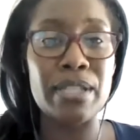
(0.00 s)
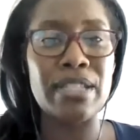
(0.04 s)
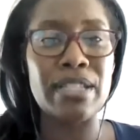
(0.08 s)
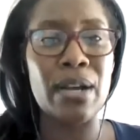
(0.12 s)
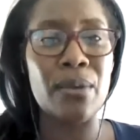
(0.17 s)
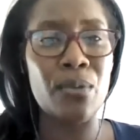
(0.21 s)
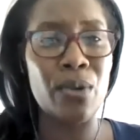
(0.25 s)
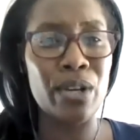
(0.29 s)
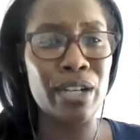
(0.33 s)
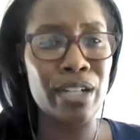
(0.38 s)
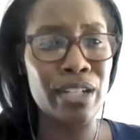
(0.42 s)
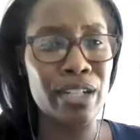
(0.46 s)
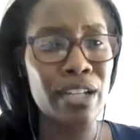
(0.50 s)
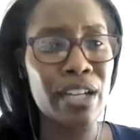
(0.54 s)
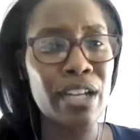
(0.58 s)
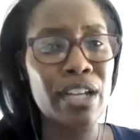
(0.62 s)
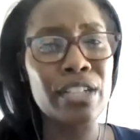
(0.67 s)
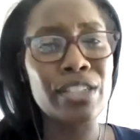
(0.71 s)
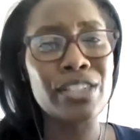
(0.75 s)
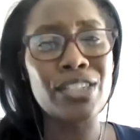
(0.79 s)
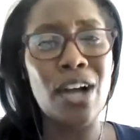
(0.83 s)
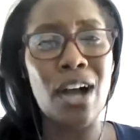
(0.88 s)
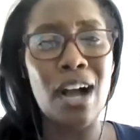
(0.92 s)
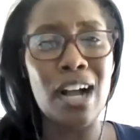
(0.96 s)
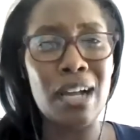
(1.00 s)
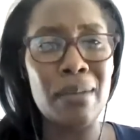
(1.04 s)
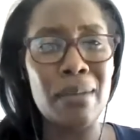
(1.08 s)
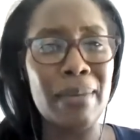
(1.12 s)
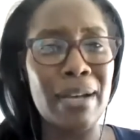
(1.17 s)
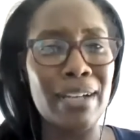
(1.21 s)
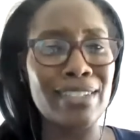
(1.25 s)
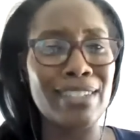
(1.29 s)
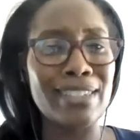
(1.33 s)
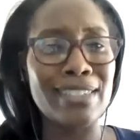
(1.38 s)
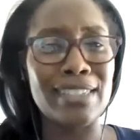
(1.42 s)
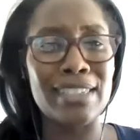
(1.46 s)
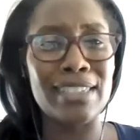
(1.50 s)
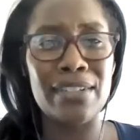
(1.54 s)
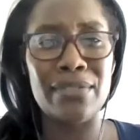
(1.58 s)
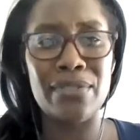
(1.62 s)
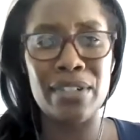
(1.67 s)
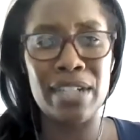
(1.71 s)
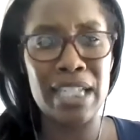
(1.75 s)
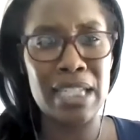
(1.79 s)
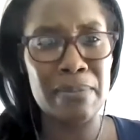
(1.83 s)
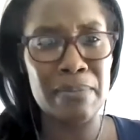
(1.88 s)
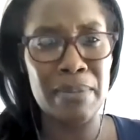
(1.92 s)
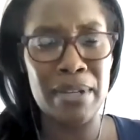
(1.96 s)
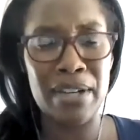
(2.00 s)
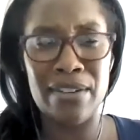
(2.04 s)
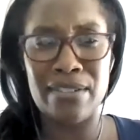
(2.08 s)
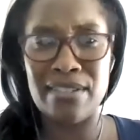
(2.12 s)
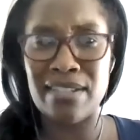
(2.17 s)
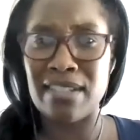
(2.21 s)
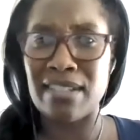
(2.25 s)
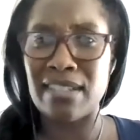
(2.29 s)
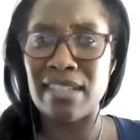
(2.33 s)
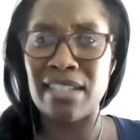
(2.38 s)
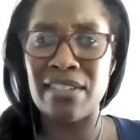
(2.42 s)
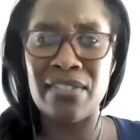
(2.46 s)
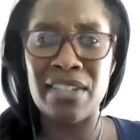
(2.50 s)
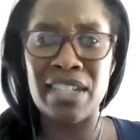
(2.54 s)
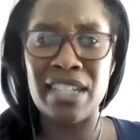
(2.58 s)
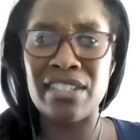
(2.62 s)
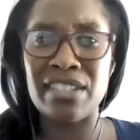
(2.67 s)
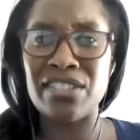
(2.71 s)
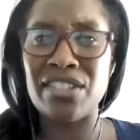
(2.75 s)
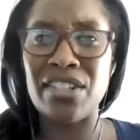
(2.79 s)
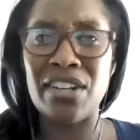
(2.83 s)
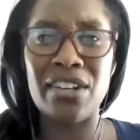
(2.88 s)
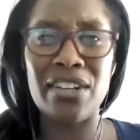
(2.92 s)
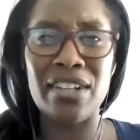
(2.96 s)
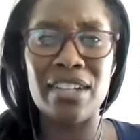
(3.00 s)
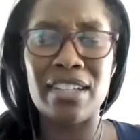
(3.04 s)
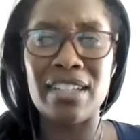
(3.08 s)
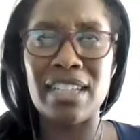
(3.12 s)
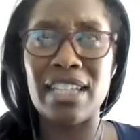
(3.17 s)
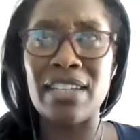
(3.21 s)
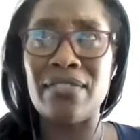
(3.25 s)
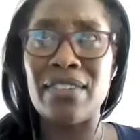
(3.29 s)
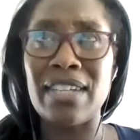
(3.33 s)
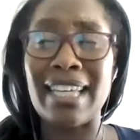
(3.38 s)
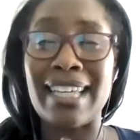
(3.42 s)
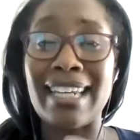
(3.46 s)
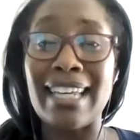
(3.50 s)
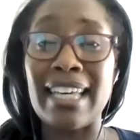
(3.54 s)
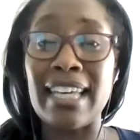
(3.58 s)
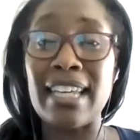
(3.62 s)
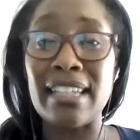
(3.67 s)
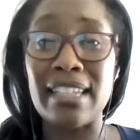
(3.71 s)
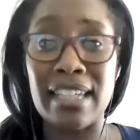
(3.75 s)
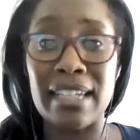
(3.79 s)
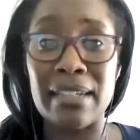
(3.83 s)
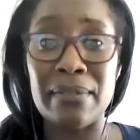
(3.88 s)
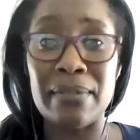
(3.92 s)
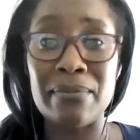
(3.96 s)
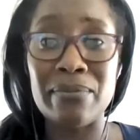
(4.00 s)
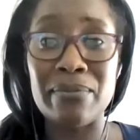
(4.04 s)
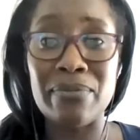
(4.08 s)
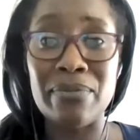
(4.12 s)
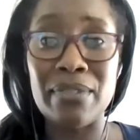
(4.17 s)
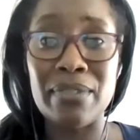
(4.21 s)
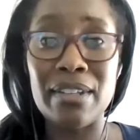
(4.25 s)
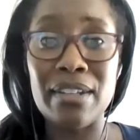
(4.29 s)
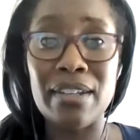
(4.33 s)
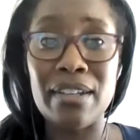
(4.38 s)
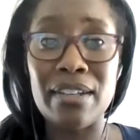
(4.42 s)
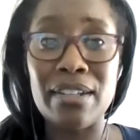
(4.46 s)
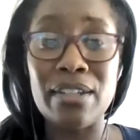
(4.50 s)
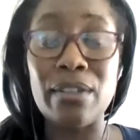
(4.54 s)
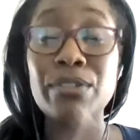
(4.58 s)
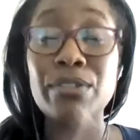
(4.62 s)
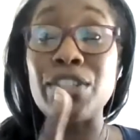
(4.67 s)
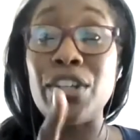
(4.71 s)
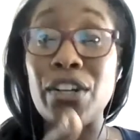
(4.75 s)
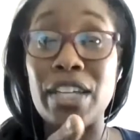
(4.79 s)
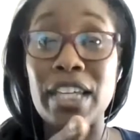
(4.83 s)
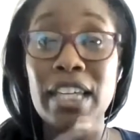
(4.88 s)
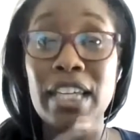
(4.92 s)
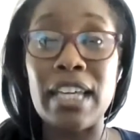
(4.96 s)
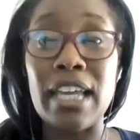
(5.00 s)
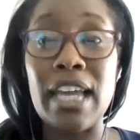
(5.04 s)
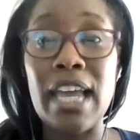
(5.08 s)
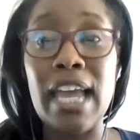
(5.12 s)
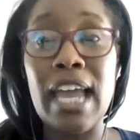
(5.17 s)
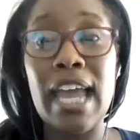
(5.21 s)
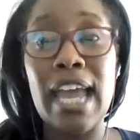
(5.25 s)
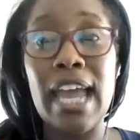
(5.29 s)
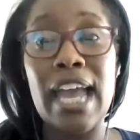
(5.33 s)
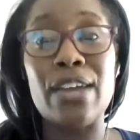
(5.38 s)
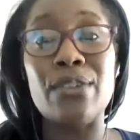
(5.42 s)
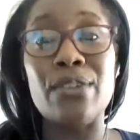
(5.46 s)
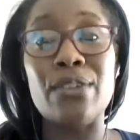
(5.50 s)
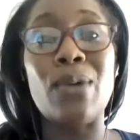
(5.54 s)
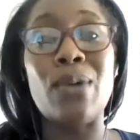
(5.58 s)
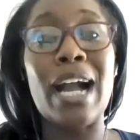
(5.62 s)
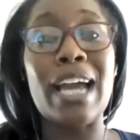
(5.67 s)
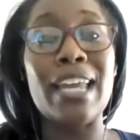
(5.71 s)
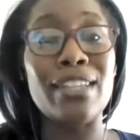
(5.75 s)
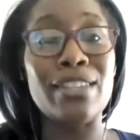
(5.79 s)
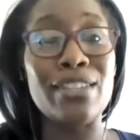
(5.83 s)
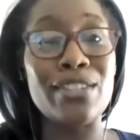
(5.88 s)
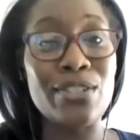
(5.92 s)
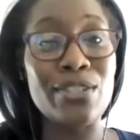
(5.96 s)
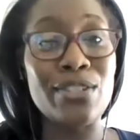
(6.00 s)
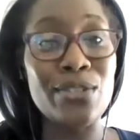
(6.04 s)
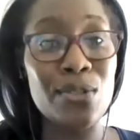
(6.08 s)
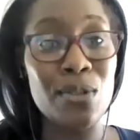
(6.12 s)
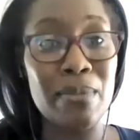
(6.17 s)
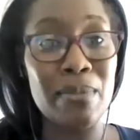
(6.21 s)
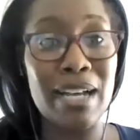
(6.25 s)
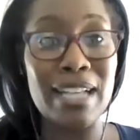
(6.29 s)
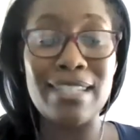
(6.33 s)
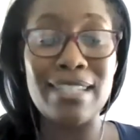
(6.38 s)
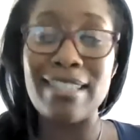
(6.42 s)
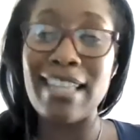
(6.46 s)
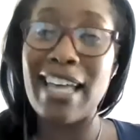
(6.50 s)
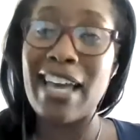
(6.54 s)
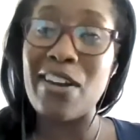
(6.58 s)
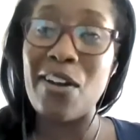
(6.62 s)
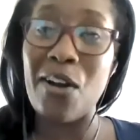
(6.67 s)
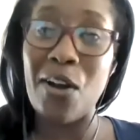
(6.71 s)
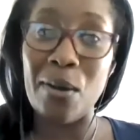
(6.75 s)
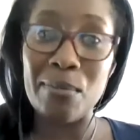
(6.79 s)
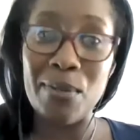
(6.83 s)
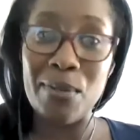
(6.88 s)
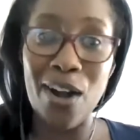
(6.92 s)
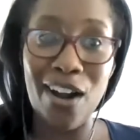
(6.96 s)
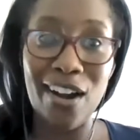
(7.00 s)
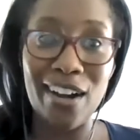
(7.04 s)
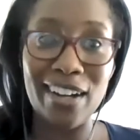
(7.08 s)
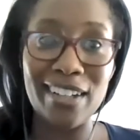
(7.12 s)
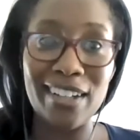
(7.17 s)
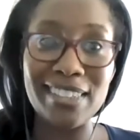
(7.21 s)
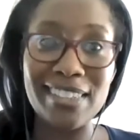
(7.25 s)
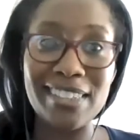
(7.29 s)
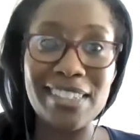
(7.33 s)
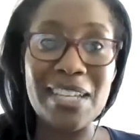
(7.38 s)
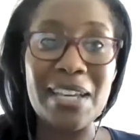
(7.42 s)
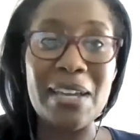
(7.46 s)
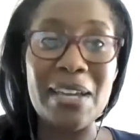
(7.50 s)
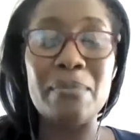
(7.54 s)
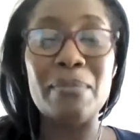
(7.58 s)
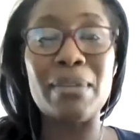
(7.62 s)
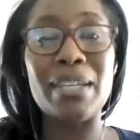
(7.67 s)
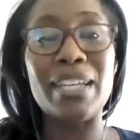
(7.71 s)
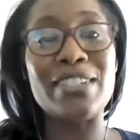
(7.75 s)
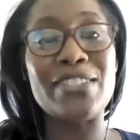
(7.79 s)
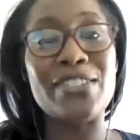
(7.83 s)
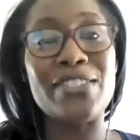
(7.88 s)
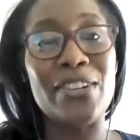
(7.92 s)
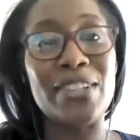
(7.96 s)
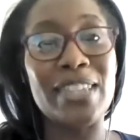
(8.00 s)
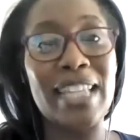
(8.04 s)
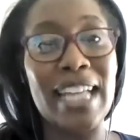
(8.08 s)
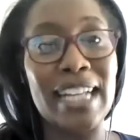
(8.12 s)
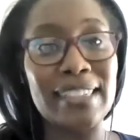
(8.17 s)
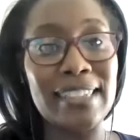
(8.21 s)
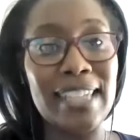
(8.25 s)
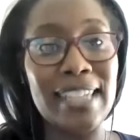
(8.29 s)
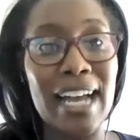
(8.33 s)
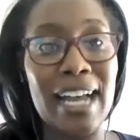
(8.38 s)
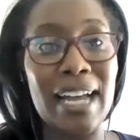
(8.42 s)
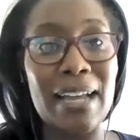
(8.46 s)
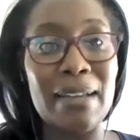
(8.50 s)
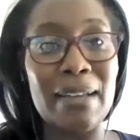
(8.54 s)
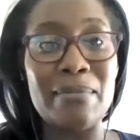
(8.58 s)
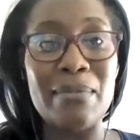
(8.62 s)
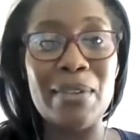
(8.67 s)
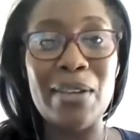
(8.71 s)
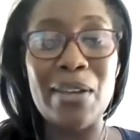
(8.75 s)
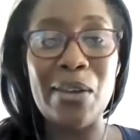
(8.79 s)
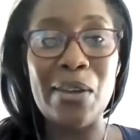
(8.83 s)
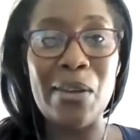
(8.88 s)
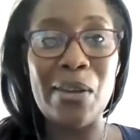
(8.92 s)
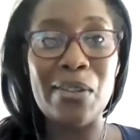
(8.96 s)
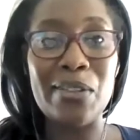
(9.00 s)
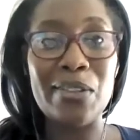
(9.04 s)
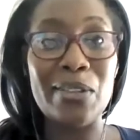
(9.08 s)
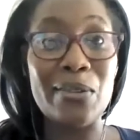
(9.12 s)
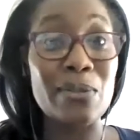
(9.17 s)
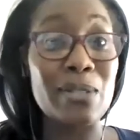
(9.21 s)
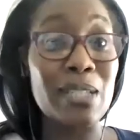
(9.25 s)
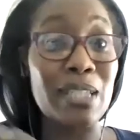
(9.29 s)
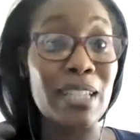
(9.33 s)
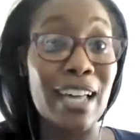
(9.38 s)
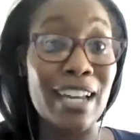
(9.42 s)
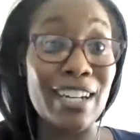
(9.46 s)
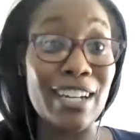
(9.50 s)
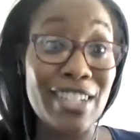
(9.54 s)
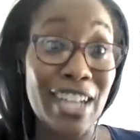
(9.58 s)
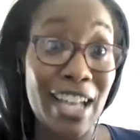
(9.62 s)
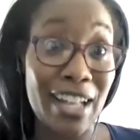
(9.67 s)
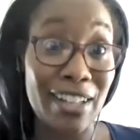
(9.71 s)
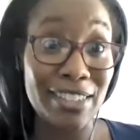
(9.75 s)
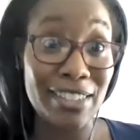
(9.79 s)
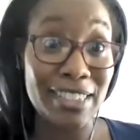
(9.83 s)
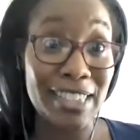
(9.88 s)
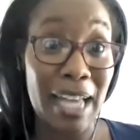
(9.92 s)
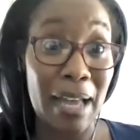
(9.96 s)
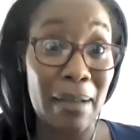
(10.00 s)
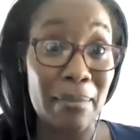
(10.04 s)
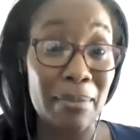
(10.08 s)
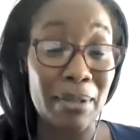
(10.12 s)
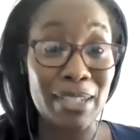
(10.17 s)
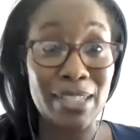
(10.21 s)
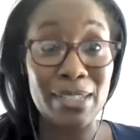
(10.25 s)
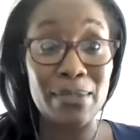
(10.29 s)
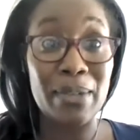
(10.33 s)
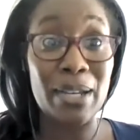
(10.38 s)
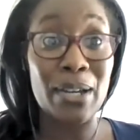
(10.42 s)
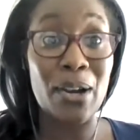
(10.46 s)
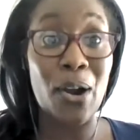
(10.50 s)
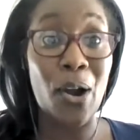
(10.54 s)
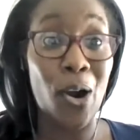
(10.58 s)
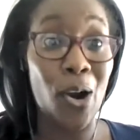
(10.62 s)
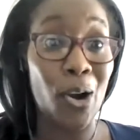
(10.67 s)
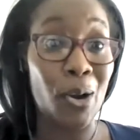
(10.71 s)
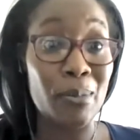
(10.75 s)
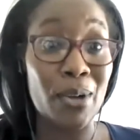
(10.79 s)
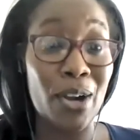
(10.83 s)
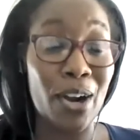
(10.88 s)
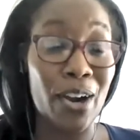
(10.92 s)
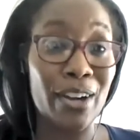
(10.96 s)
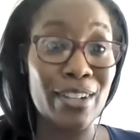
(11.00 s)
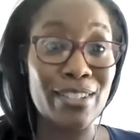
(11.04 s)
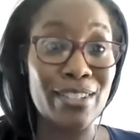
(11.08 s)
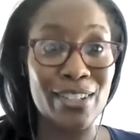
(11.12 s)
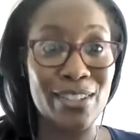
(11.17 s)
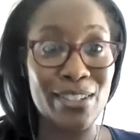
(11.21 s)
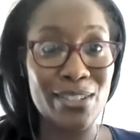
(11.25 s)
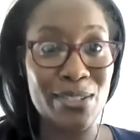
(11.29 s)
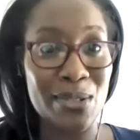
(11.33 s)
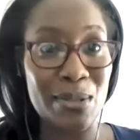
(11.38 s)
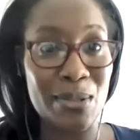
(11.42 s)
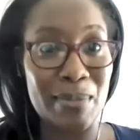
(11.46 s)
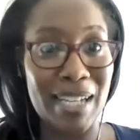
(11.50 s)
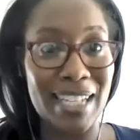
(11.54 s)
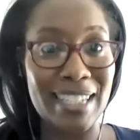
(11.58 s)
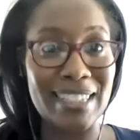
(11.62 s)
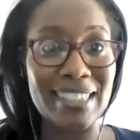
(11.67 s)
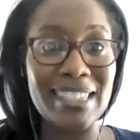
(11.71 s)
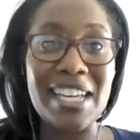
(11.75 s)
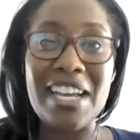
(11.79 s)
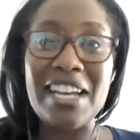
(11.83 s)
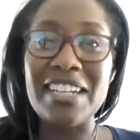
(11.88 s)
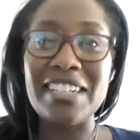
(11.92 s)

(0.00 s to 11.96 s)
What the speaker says: So I want to talk about just different experiences living in Italy, no, Turkey, and riding the school bus, and they had armed guards because during that time there was a lot of challenges happening. So we had armed guards on the school bus.